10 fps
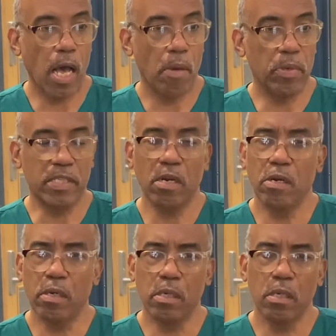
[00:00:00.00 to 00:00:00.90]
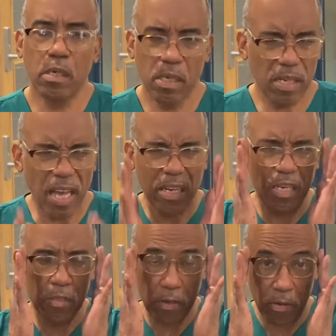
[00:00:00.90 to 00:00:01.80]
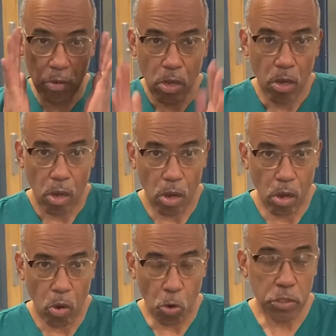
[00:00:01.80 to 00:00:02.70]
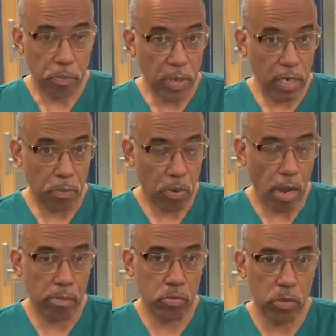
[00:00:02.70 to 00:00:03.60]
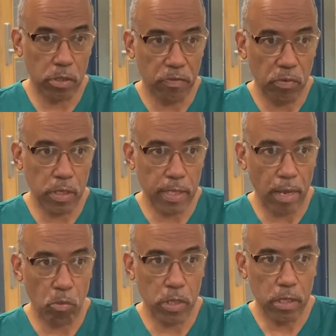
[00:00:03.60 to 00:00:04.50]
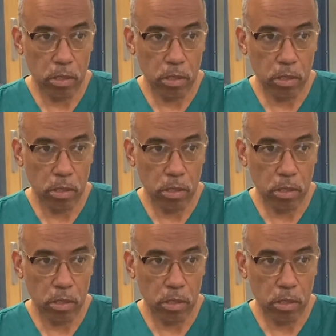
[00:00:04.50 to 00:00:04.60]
but there are a lot of other orthopedic problems with the foot that we